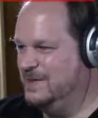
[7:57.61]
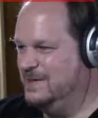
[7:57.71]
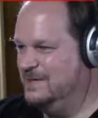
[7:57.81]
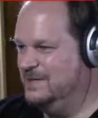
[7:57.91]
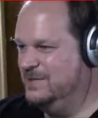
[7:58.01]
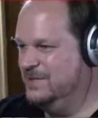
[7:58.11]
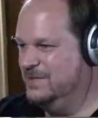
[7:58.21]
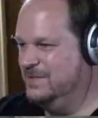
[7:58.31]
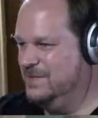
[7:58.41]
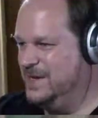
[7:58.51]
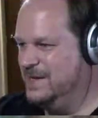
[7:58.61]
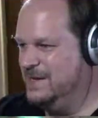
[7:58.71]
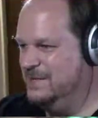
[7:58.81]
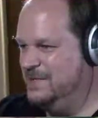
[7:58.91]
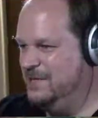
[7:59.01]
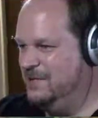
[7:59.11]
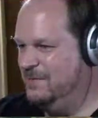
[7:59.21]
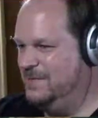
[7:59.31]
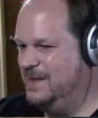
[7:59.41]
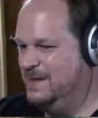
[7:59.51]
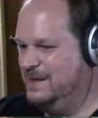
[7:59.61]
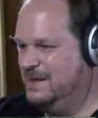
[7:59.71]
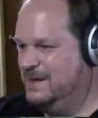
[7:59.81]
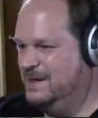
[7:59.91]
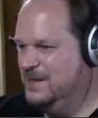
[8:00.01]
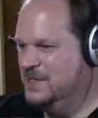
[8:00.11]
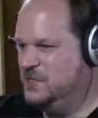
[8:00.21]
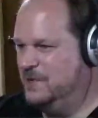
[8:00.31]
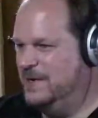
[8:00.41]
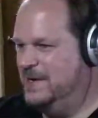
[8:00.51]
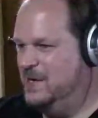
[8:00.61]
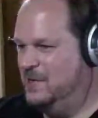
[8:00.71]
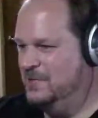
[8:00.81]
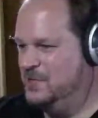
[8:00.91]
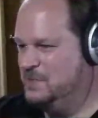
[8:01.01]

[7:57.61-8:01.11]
that kind of power-up. So right now it just